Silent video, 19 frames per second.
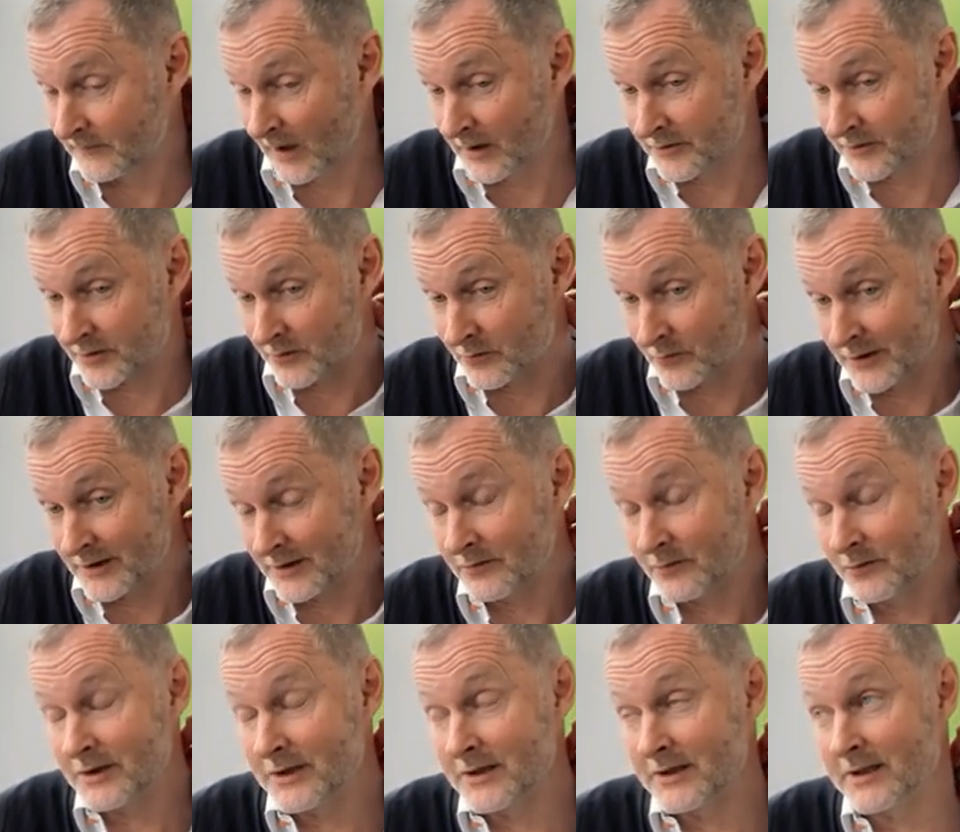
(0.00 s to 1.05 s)
So
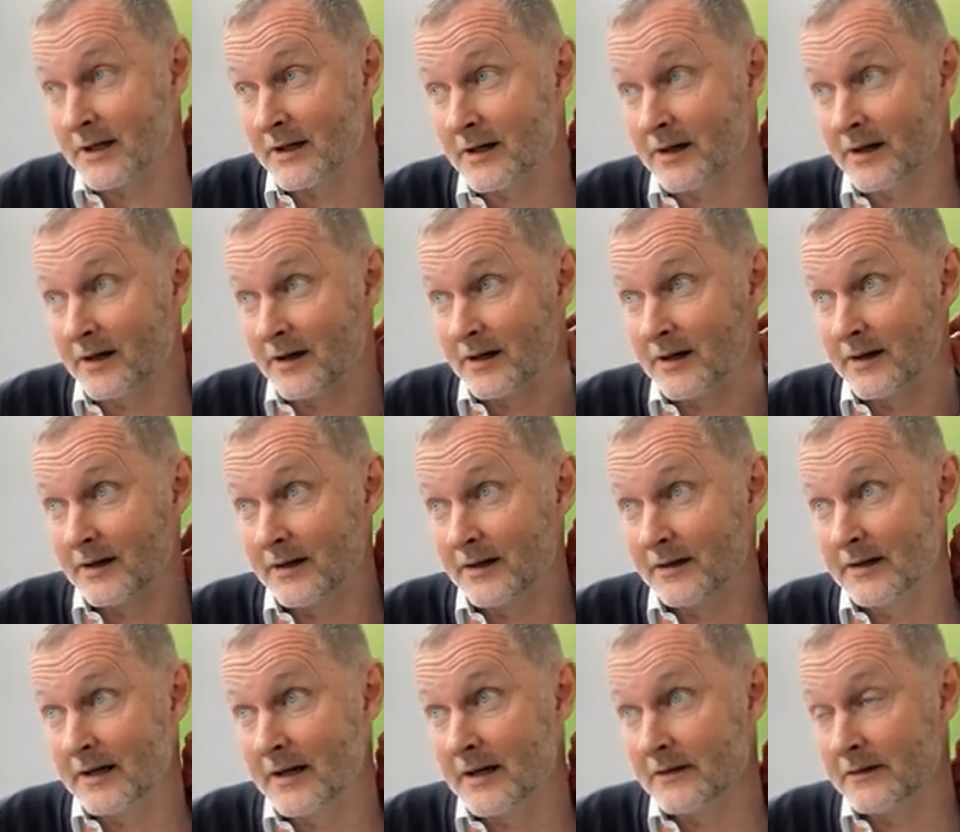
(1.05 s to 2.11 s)
we are
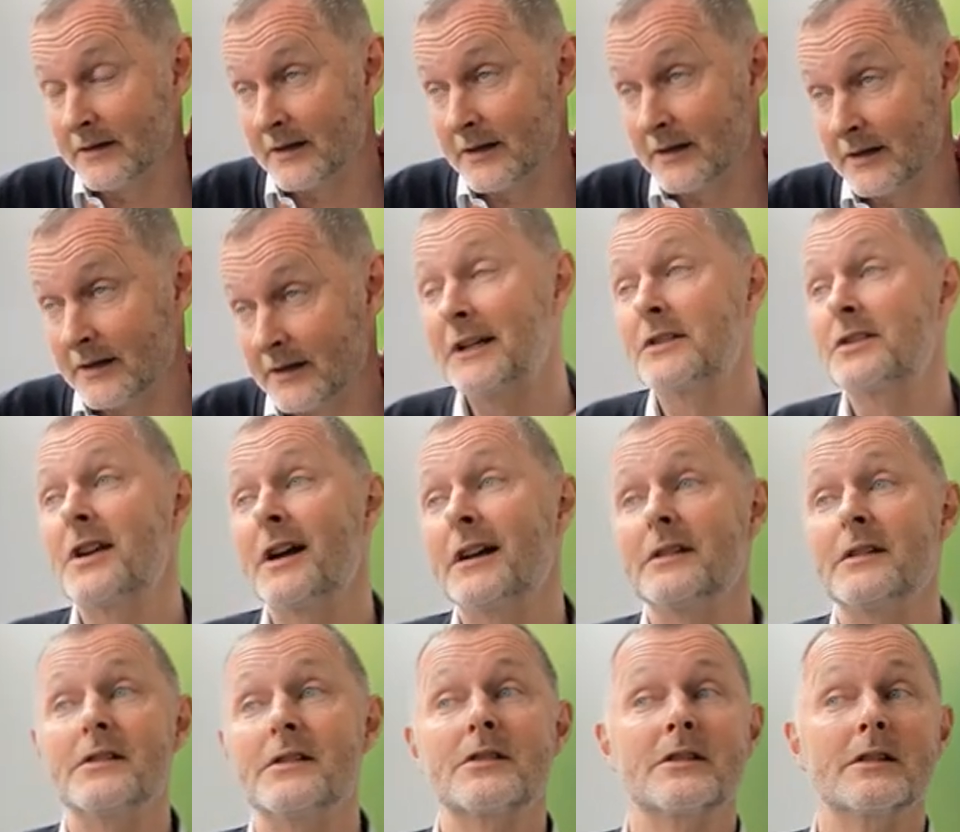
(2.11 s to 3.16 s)
it's been a
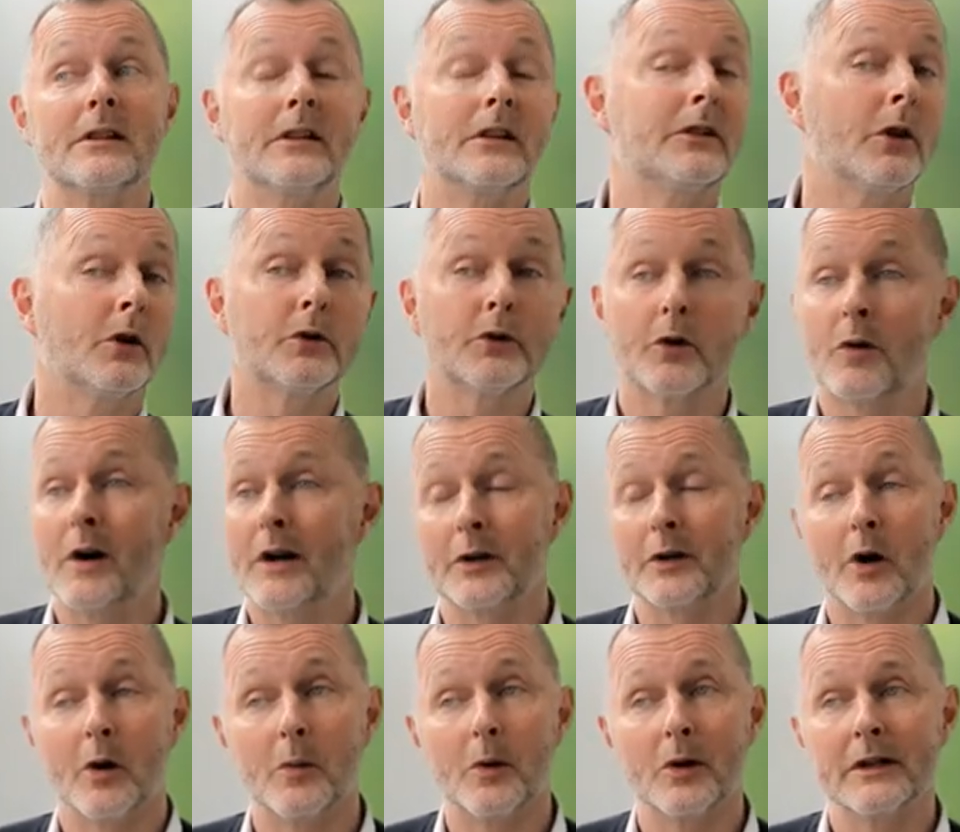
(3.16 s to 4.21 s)
tendency, and it's also quite
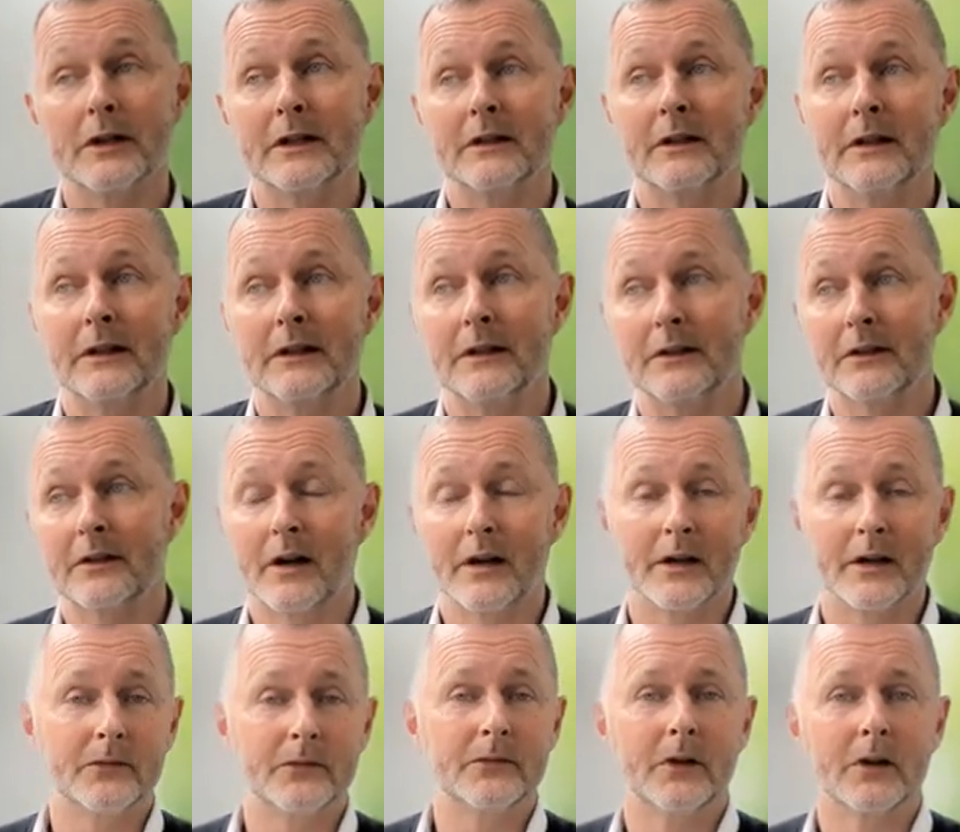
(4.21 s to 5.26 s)
normal in this
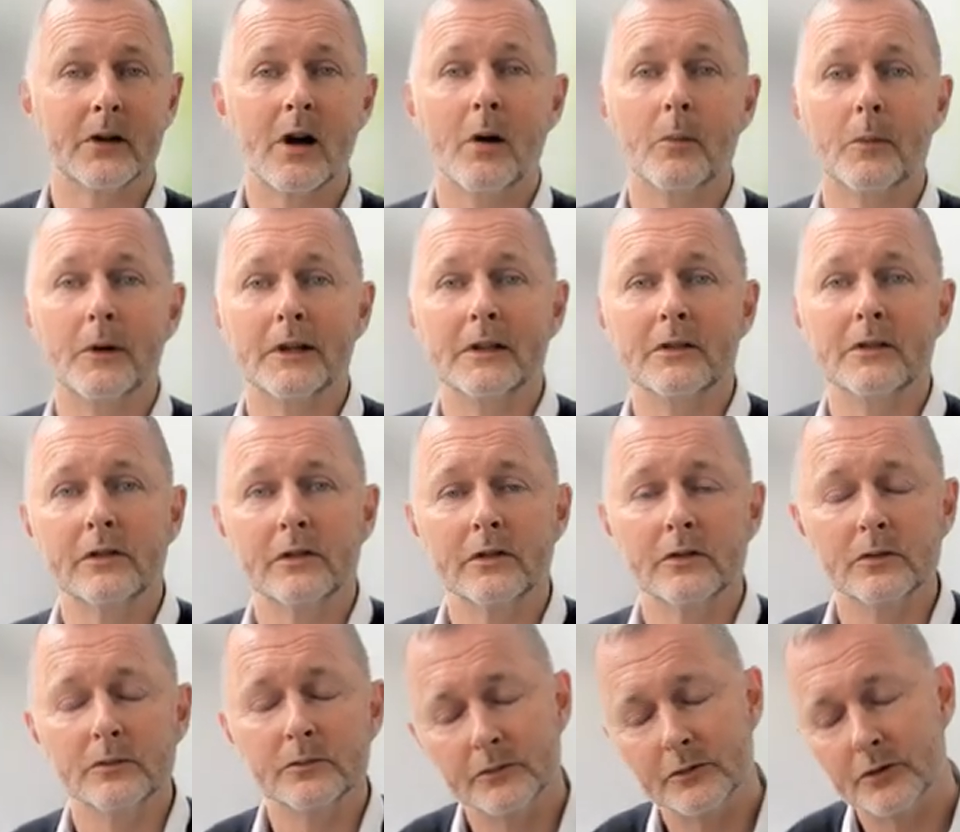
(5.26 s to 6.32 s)
kind of company
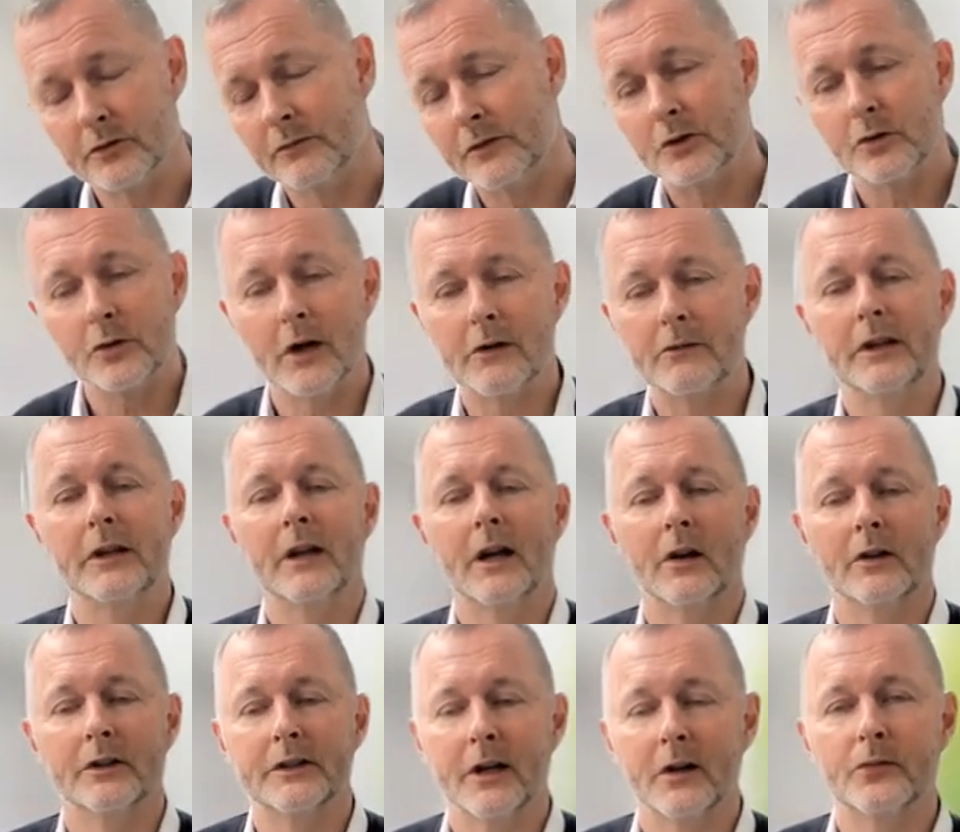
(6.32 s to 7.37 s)
to we do everything
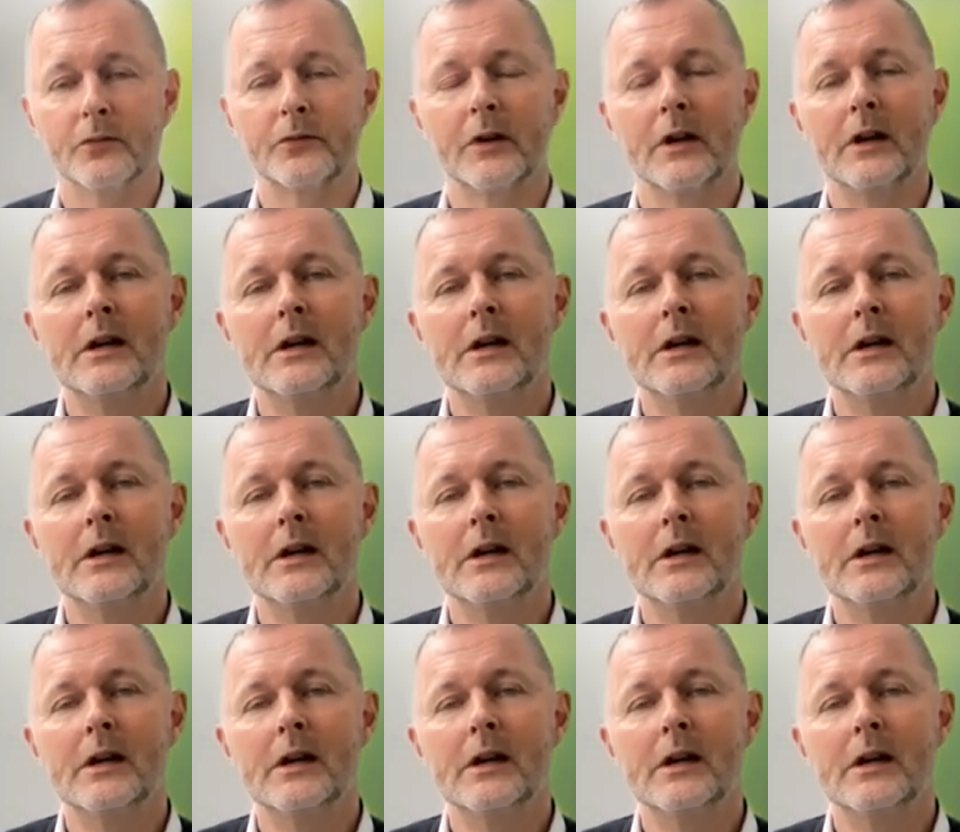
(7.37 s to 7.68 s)
ourselves.